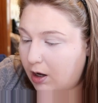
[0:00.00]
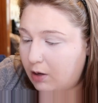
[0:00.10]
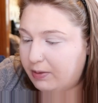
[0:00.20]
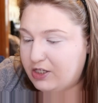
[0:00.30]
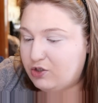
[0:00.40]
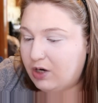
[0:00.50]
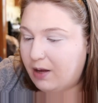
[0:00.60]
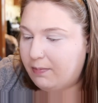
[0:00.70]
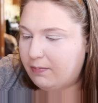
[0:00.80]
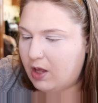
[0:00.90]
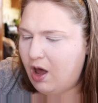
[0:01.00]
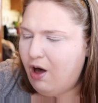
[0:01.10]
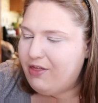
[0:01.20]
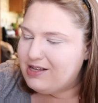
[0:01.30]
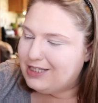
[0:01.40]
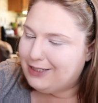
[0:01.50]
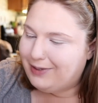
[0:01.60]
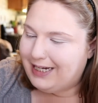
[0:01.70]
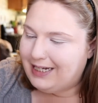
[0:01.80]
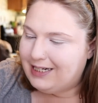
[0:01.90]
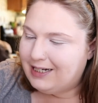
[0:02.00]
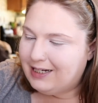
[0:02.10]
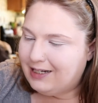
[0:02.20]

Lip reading: Oh, please do not. Oh, that's sweet.